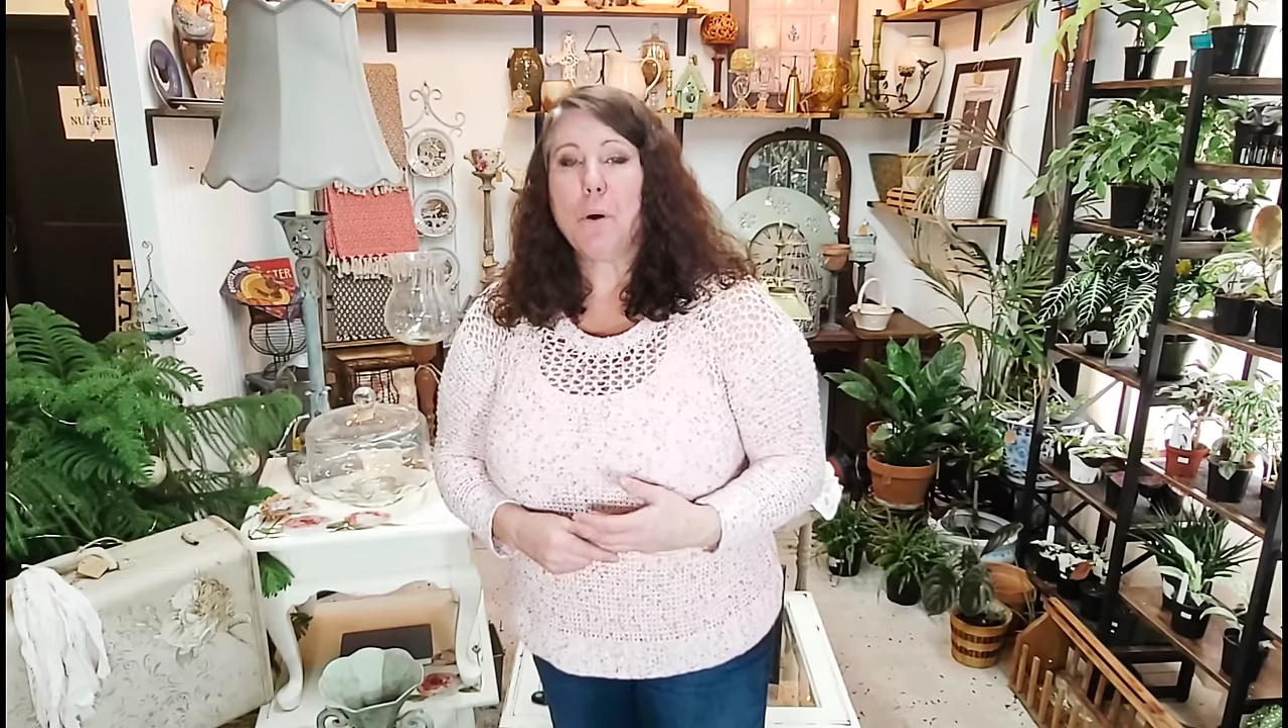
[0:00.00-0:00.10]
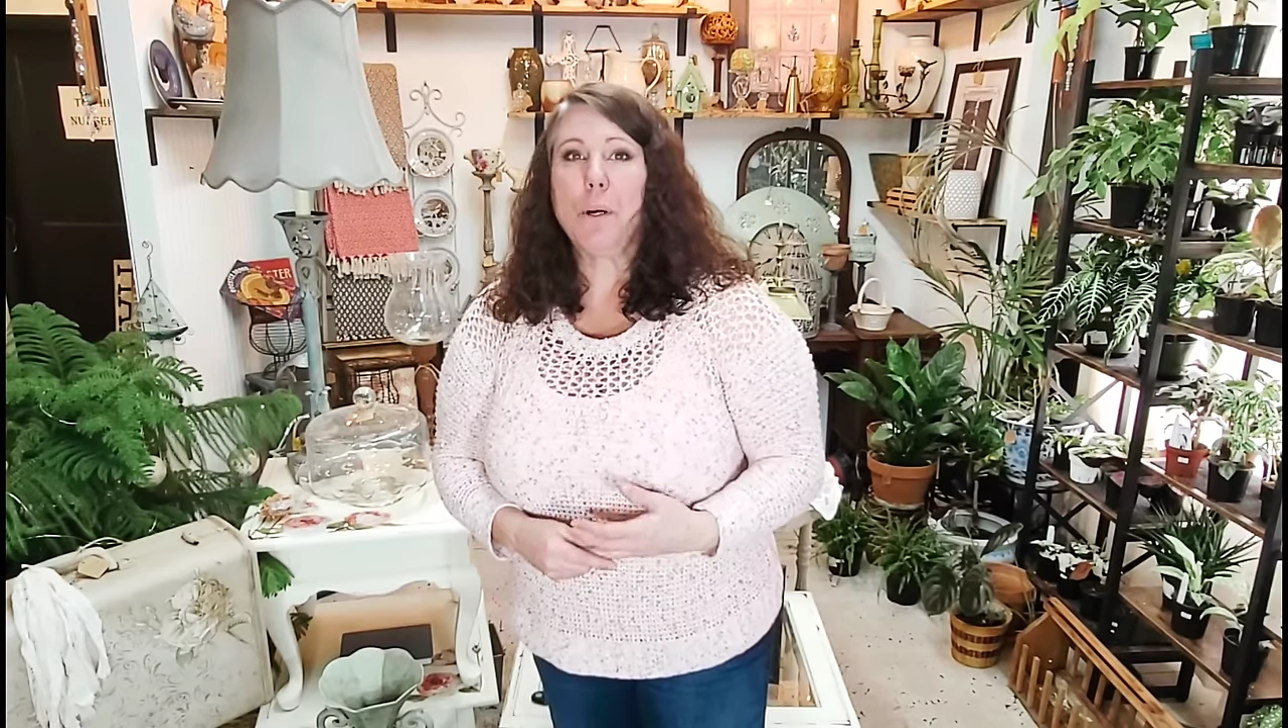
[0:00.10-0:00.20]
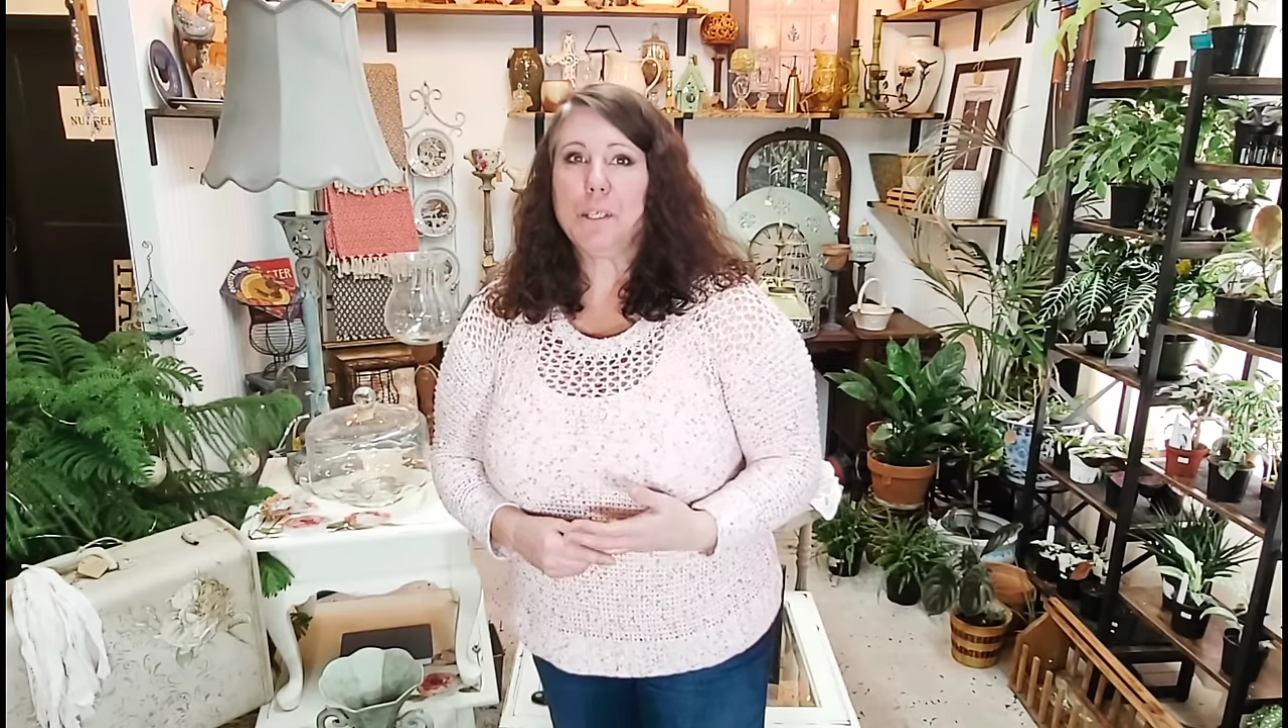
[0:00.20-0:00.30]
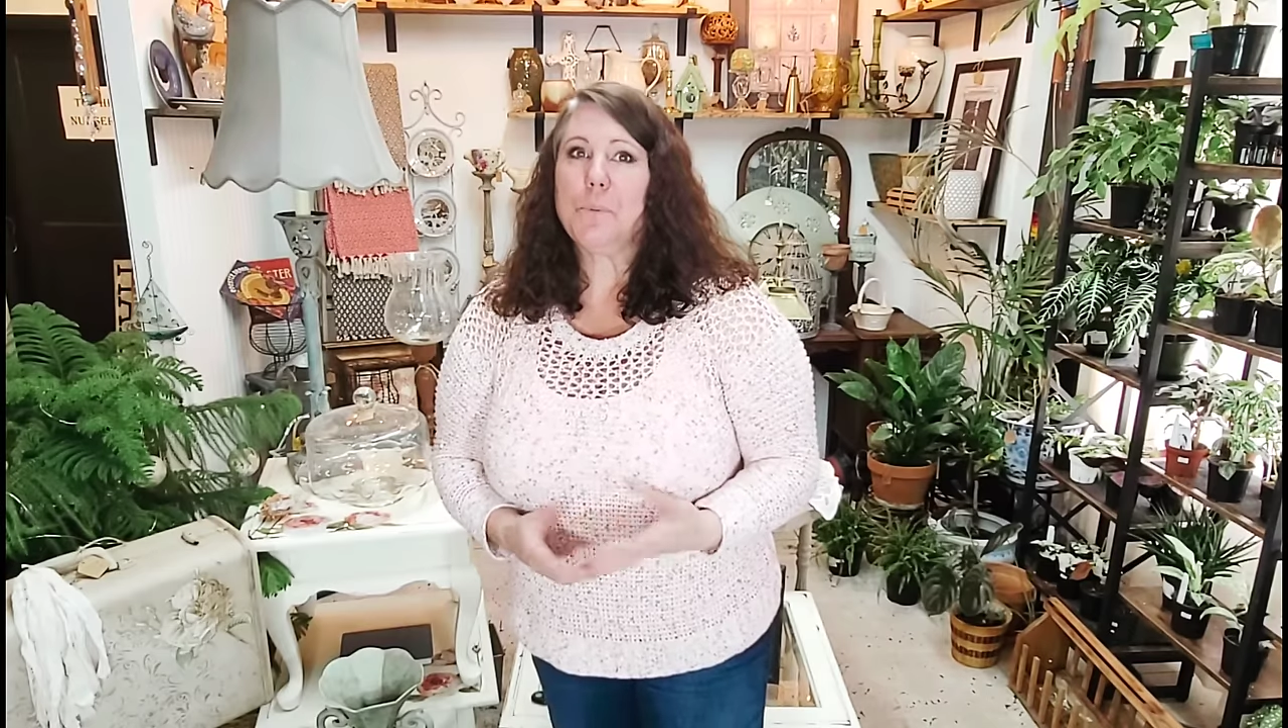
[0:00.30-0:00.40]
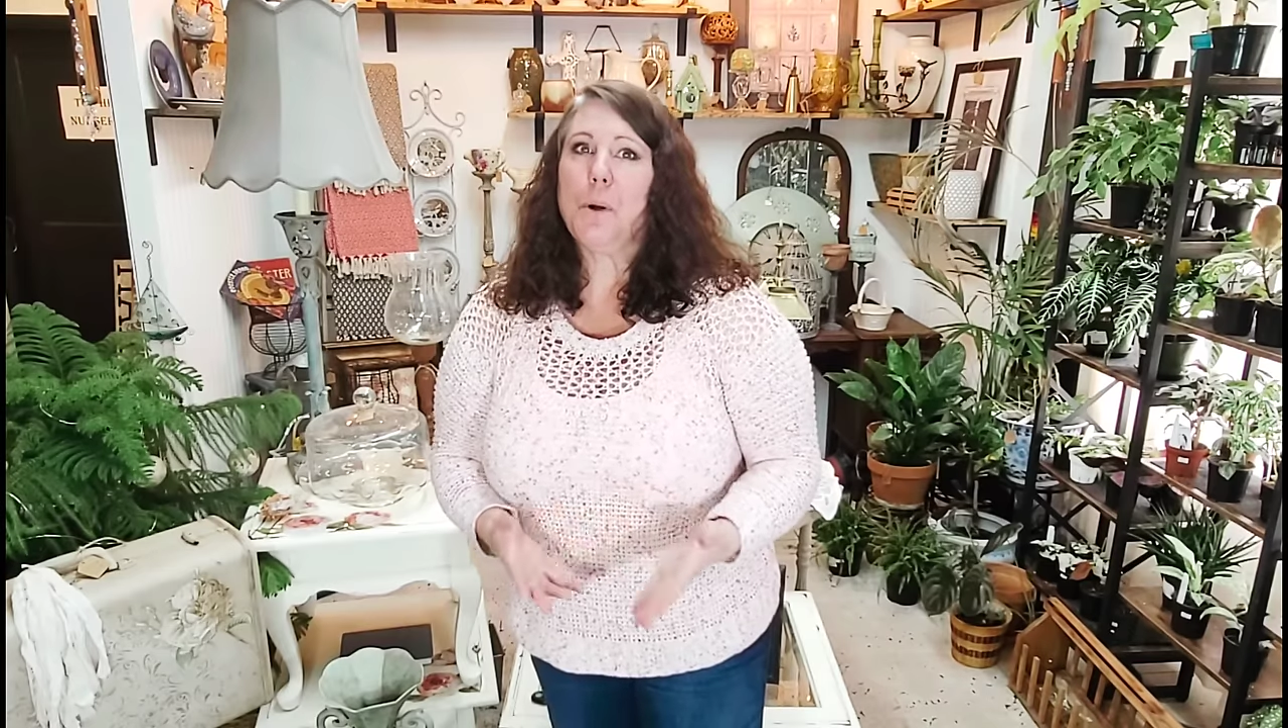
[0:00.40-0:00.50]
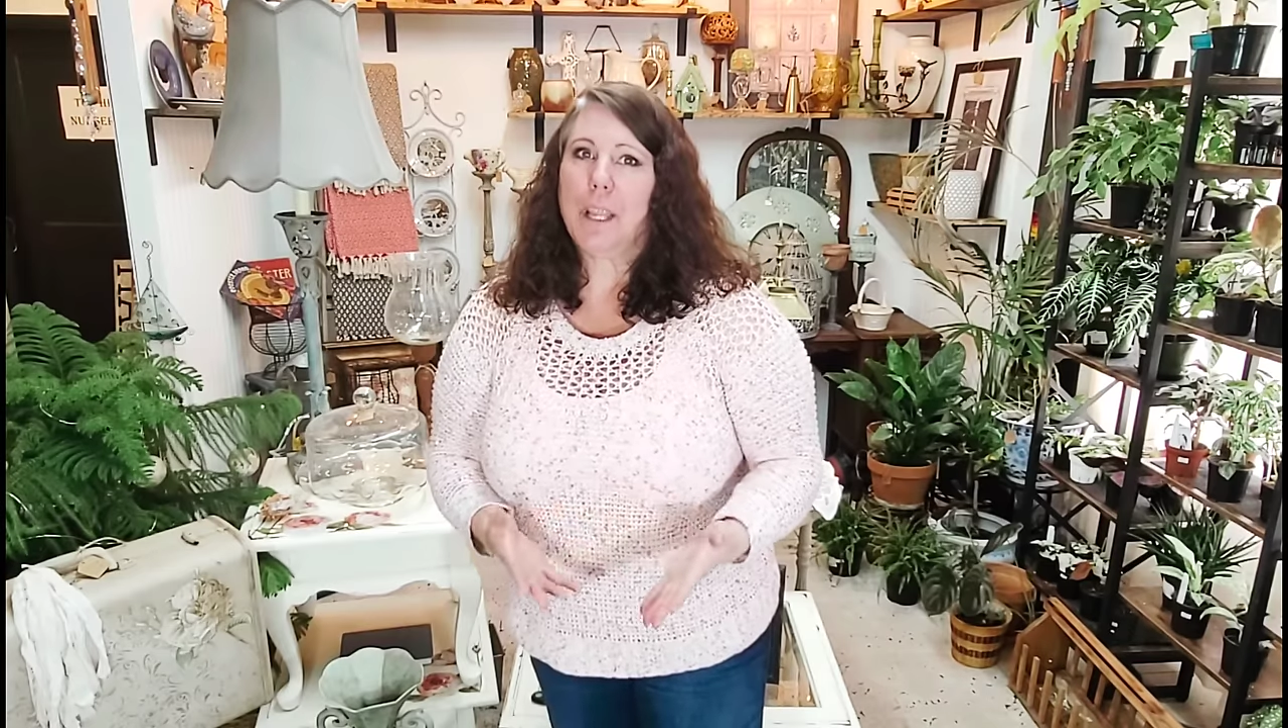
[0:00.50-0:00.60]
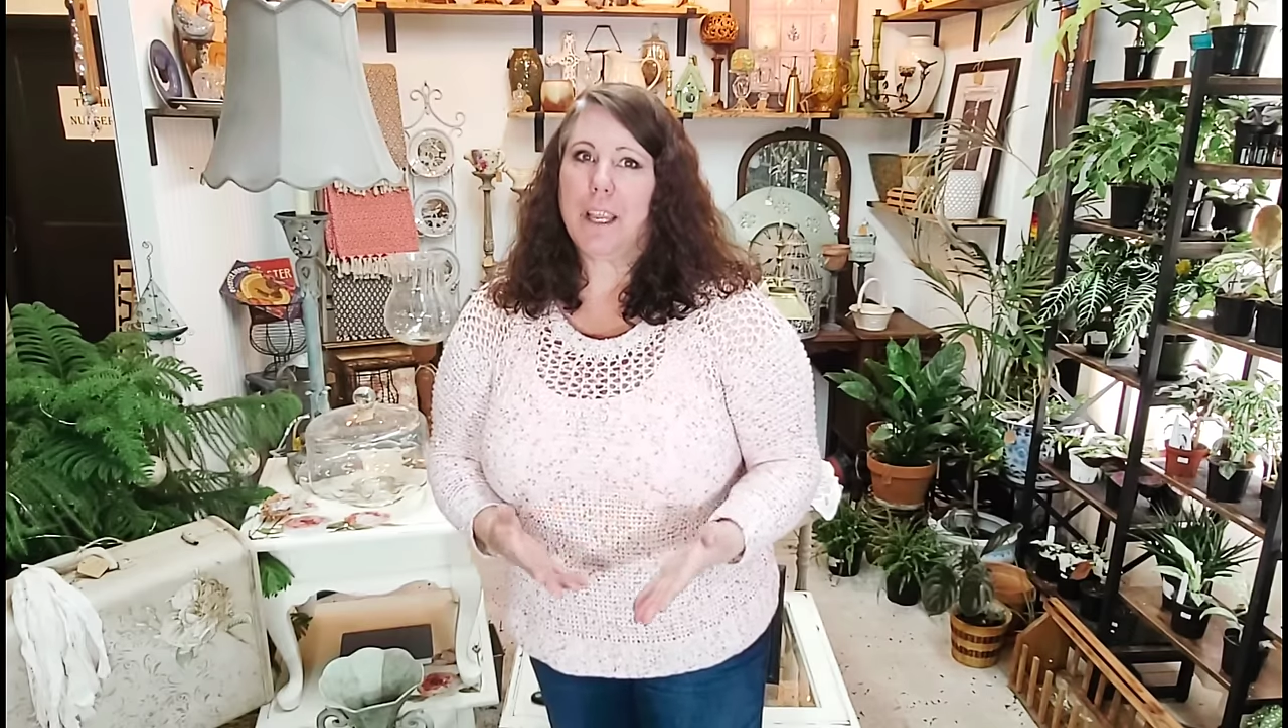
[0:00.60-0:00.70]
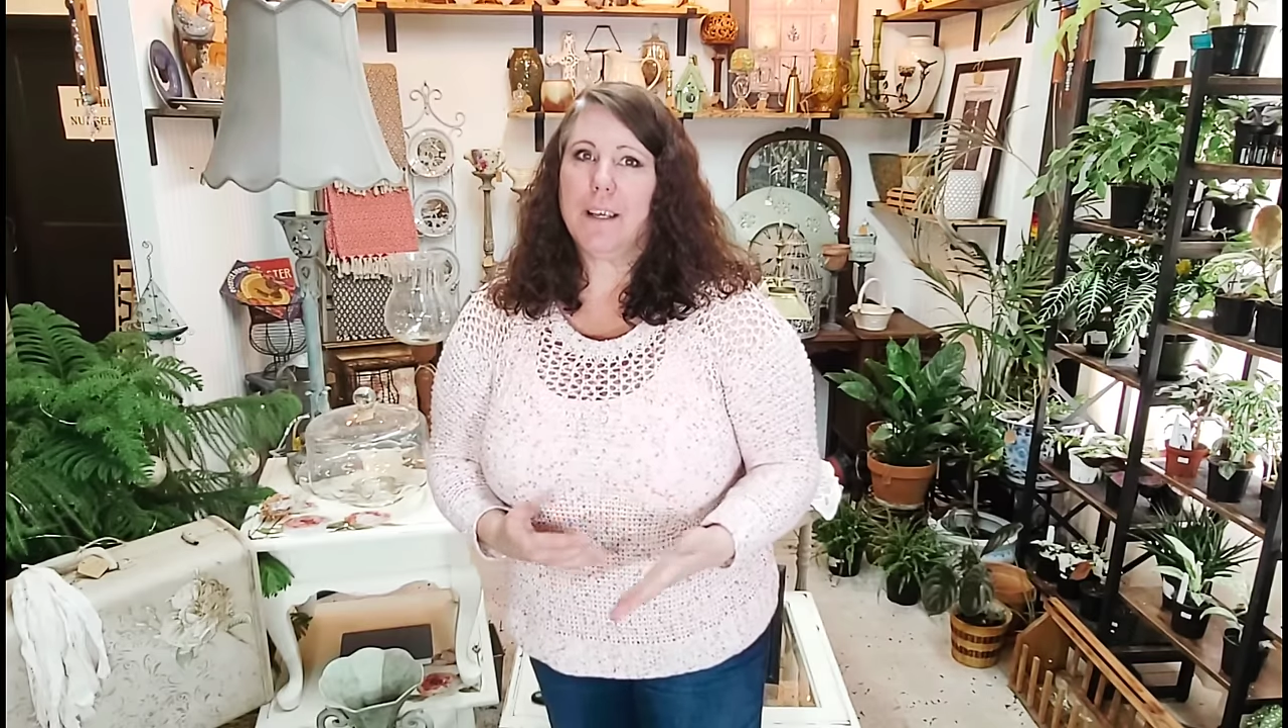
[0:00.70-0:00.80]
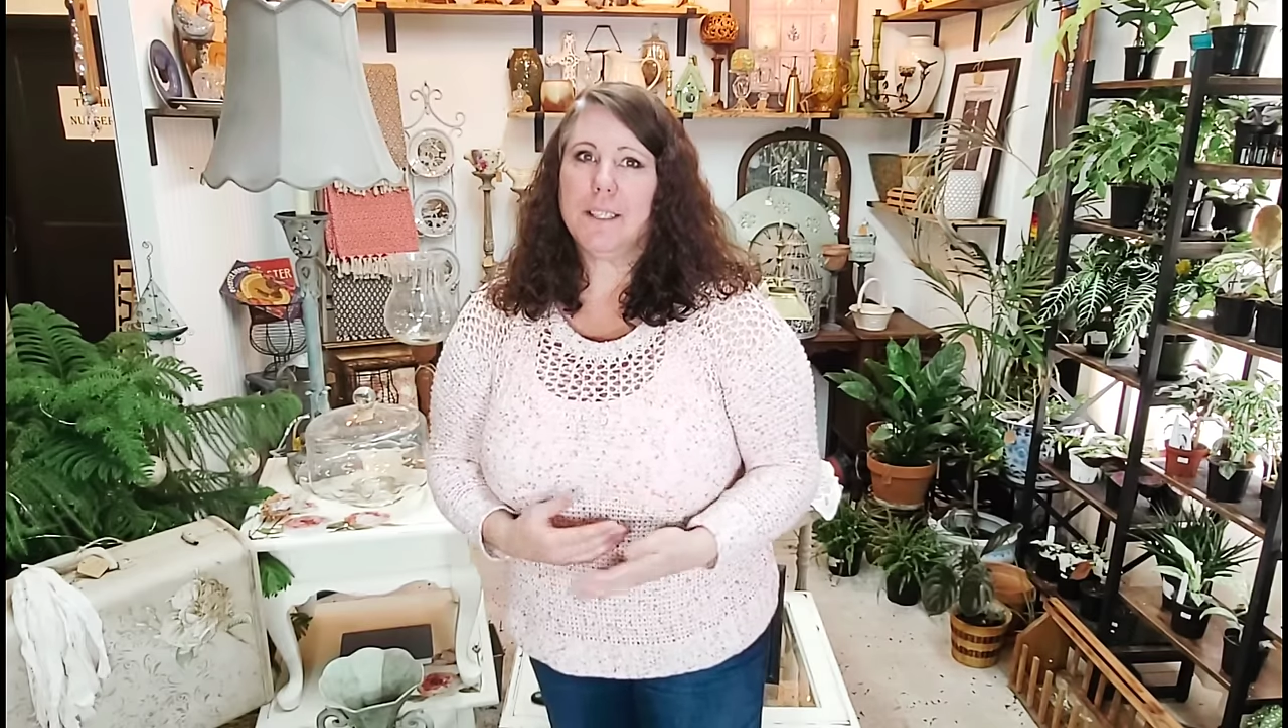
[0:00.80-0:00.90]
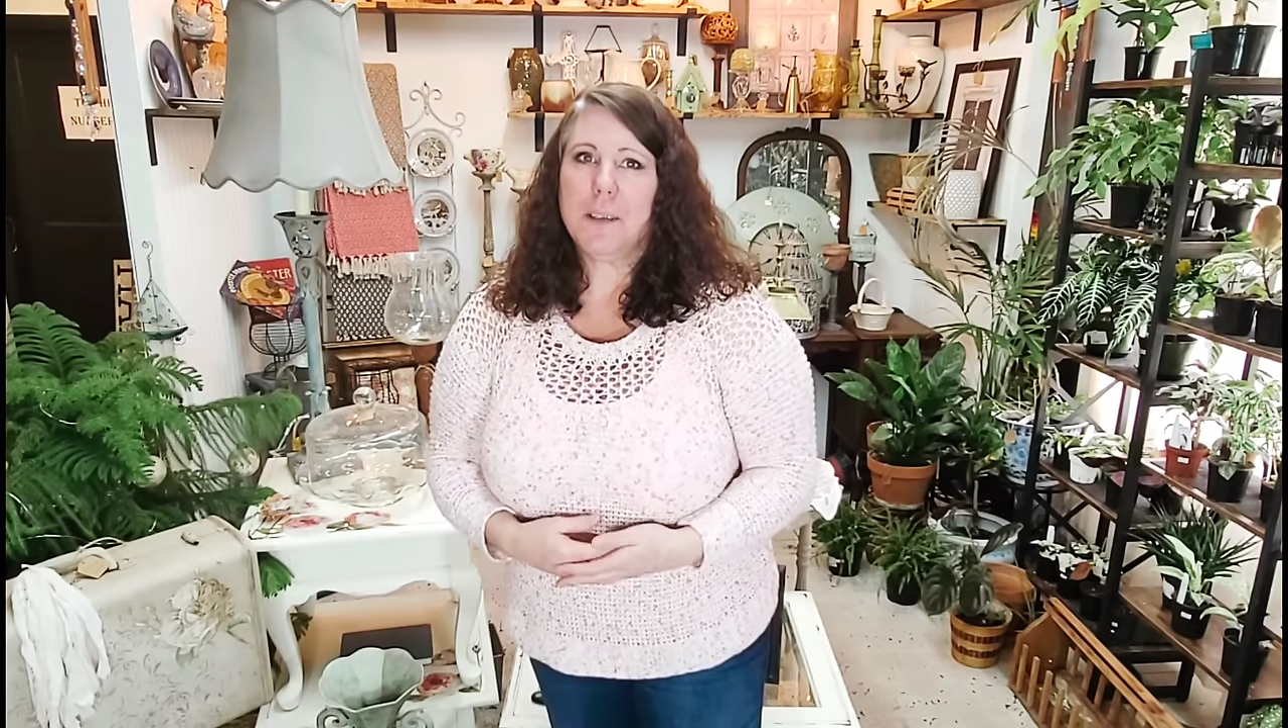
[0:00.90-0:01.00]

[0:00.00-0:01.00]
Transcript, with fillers: course working on